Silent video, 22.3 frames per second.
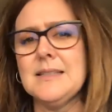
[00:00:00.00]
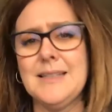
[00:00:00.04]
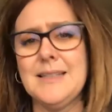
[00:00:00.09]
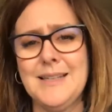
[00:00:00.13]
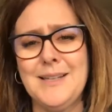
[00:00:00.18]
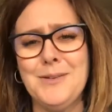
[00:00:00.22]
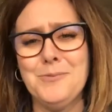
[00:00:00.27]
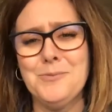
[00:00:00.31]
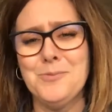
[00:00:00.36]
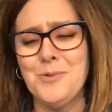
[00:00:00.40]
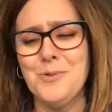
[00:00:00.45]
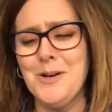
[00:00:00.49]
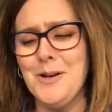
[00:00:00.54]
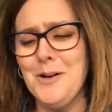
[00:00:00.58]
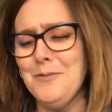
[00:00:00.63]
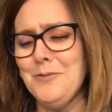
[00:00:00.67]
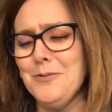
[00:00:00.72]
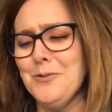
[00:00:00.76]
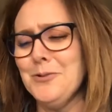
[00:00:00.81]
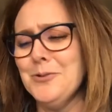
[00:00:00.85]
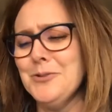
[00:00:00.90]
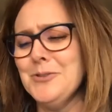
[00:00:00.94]
eat
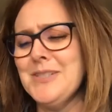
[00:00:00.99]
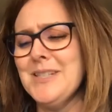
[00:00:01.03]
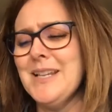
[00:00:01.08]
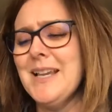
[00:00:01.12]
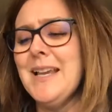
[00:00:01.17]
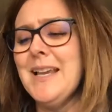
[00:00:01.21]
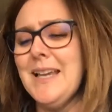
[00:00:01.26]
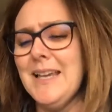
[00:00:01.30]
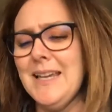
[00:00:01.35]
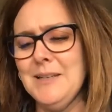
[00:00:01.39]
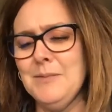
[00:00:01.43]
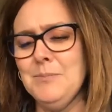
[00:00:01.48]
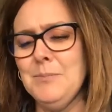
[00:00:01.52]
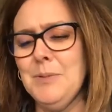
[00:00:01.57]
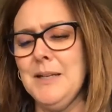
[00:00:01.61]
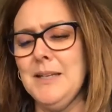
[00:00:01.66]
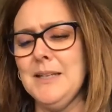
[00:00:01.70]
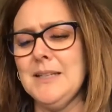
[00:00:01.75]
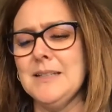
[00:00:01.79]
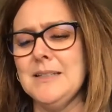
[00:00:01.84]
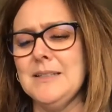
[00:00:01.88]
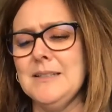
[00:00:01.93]
waffles and
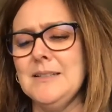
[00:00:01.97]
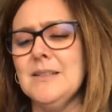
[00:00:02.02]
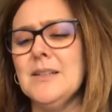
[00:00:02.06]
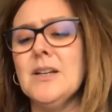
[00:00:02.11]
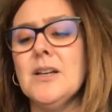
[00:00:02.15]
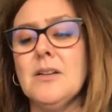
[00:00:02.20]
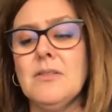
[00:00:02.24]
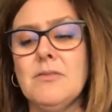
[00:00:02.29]
bacon